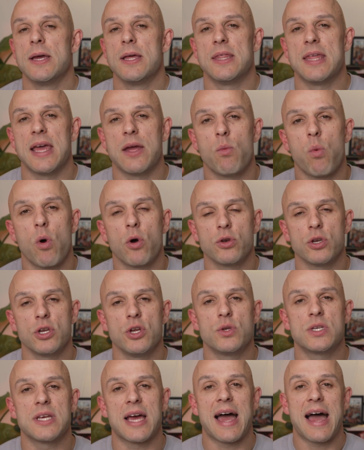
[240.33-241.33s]
they want
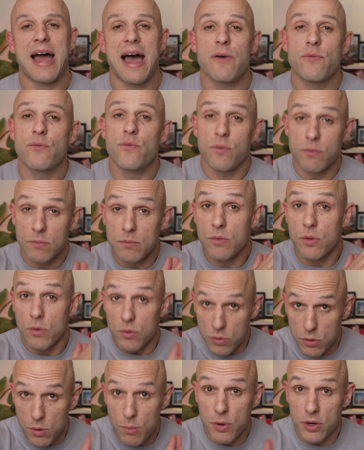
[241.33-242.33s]
you to have
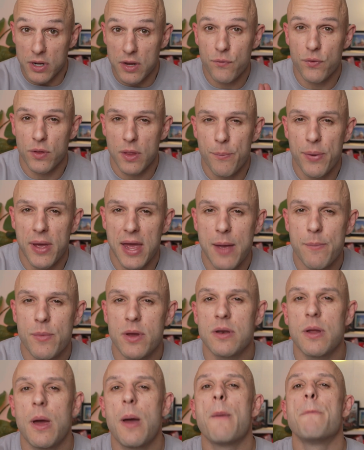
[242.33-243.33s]
the money for the
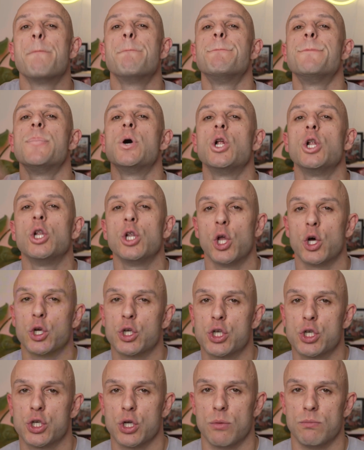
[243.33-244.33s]
payment plus
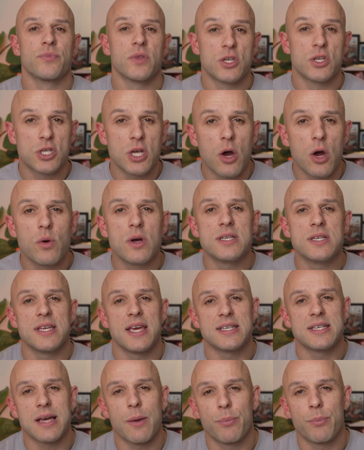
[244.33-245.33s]
some. So as the
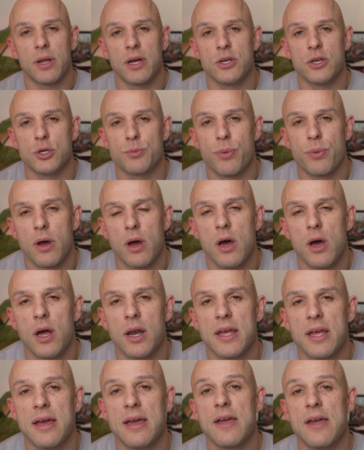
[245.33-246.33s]
example I used
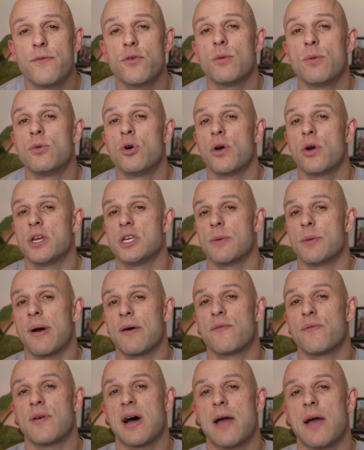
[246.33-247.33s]
earlier, if your mortgage is
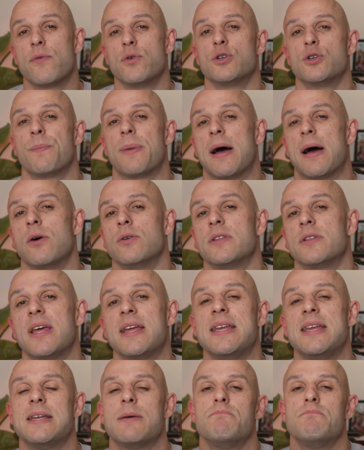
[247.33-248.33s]
about £500, they
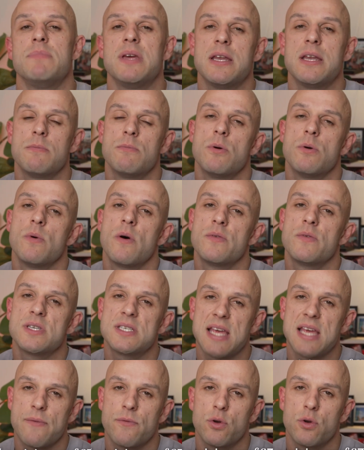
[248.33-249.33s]
need a minimum of
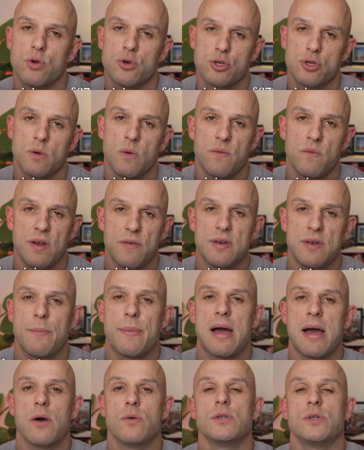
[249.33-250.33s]

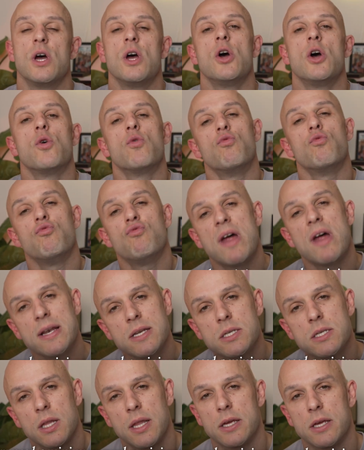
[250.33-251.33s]
£750
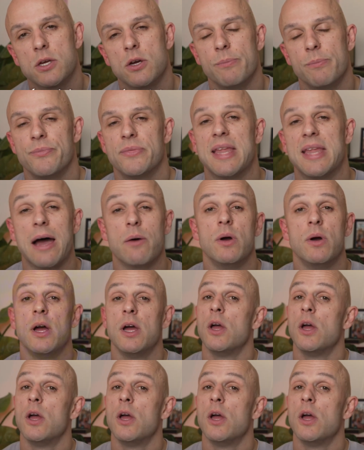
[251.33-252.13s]
rental income. Now,